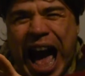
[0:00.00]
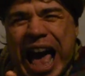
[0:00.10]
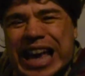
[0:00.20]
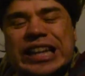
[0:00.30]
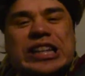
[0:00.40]

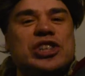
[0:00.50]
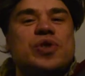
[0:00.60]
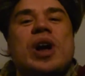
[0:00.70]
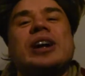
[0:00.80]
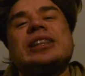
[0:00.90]

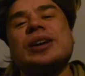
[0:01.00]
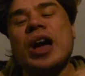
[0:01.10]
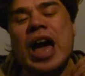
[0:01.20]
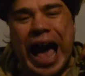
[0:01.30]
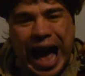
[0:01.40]
interacting
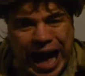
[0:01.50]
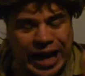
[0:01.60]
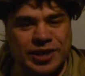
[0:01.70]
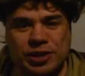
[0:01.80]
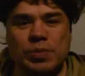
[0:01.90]

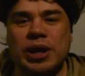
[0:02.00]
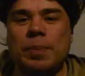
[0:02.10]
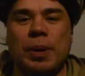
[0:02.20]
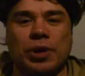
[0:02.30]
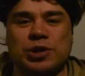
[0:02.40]
as many
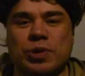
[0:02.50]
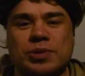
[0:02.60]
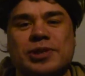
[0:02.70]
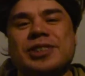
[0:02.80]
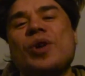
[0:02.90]
people as
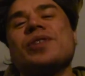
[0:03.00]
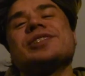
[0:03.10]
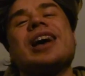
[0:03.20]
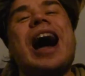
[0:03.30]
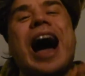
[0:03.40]
possible. Say
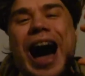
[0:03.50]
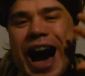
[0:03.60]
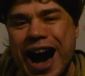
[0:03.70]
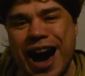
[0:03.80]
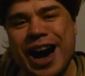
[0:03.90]
always
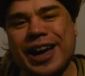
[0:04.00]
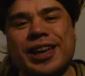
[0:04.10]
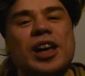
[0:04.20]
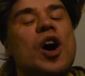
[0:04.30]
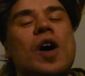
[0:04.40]
hi,
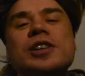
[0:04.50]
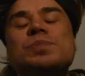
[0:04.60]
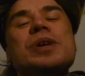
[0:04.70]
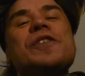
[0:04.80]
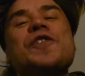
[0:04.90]
always
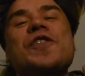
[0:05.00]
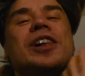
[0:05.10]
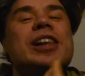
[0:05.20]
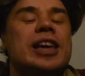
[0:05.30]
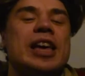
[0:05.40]
be
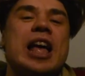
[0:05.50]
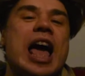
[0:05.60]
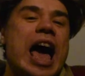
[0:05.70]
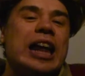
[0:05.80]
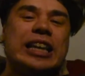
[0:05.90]
friendly,
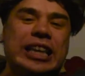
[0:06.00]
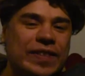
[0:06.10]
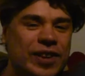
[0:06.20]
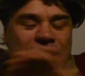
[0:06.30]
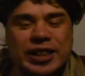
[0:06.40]
and
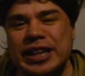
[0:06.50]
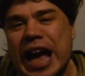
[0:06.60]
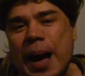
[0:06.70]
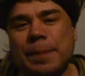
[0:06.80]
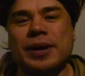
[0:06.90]
even nothing
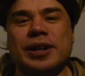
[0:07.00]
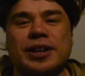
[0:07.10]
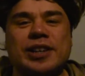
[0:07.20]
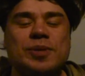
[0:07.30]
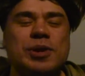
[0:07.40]
happen here.
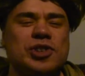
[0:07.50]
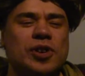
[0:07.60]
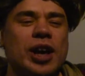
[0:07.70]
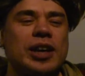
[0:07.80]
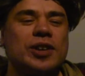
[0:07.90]
Because imagine
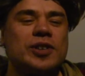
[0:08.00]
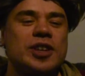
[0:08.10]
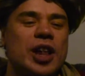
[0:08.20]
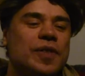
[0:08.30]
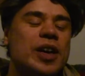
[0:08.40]
like
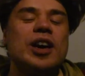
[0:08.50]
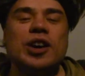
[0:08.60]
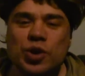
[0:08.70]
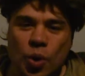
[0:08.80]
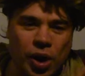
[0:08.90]
yourself,
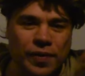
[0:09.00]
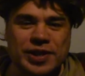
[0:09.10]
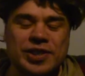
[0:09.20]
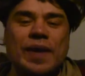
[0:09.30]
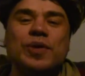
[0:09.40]
you
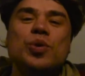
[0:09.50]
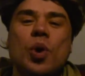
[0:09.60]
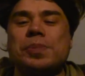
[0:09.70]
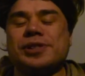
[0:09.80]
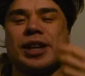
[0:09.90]
always have new
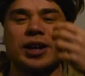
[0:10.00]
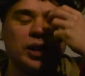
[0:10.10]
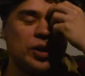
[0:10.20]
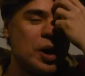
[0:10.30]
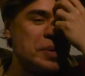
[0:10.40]
obstacle
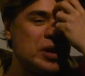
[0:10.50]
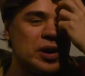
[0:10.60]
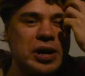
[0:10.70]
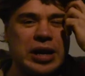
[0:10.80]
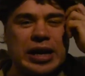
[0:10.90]
coming here.
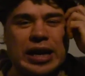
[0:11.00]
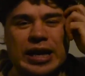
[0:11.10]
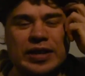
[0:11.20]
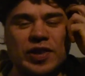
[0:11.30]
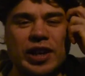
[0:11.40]

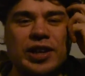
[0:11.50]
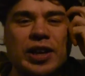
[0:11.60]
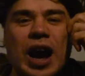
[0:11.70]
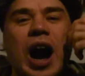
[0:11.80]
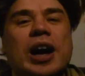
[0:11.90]
It's like
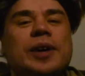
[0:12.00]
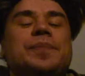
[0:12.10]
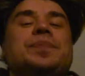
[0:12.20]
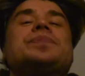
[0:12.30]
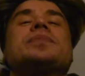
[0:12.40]
hi,
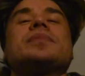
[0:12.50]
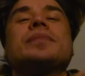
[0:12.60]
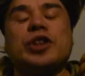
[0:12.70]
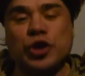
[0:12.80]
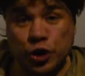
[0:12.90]

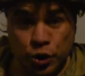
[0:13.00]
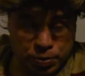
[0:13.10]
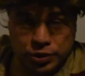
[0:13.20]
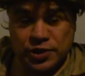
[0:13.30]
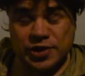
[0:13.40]
you
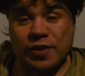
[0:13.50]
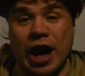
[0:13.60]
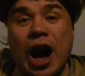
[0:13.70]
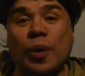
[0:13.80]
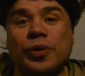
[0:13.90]
put yourself
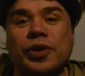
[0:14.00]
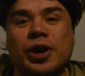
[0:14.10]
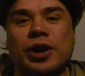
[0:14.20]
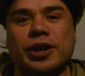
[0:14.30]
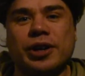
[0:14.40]
out
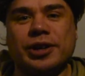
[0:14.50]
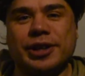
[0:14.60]
there here.